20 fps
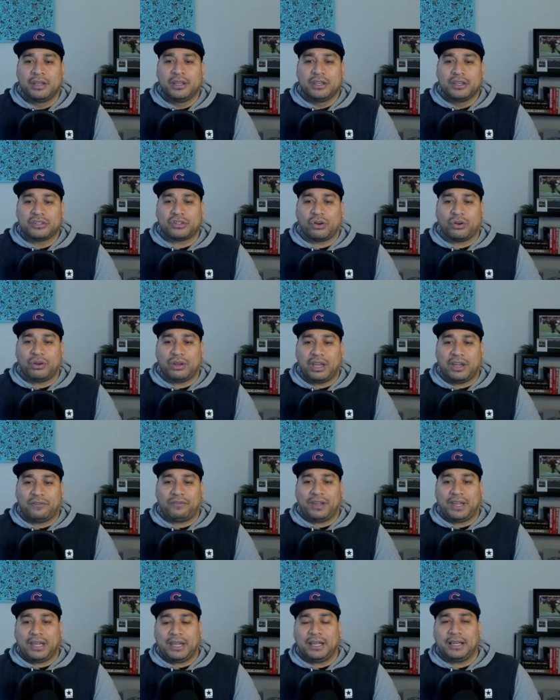So if
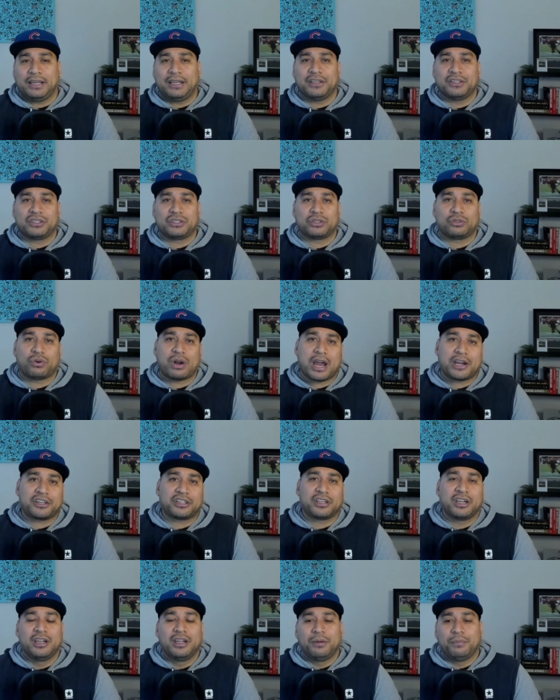Healy is scratched,
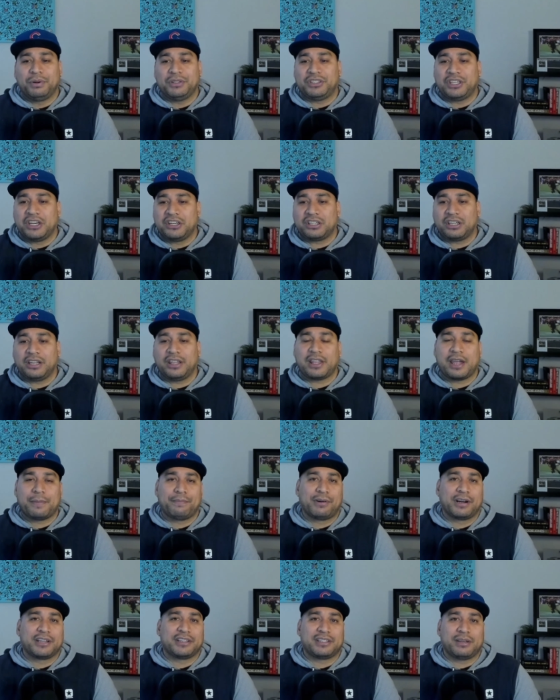potentially they
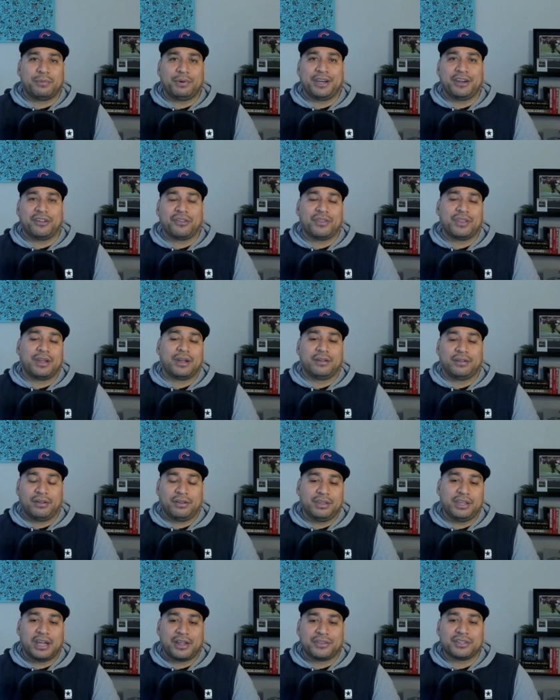bring someone in on
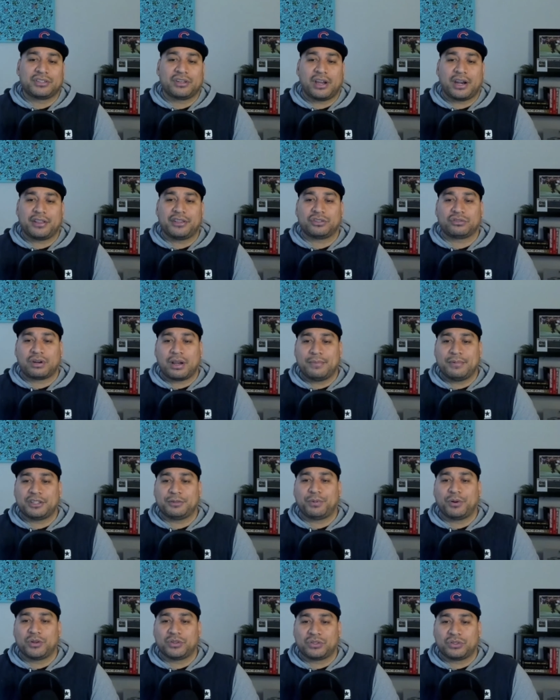the other side of the scrum as
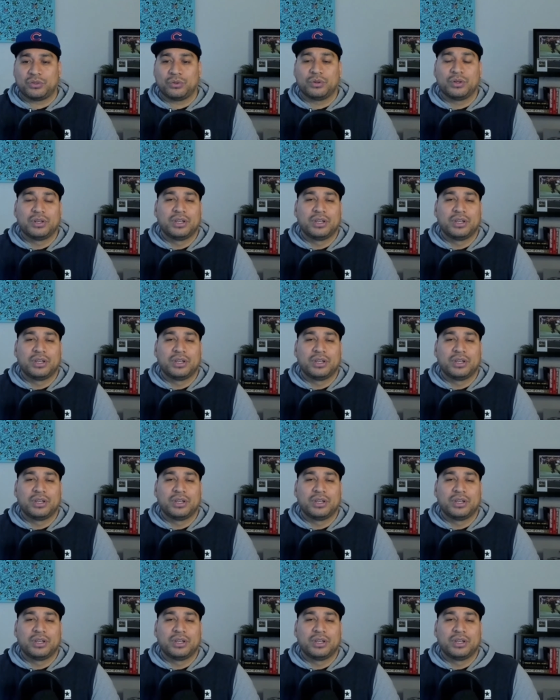opposed to,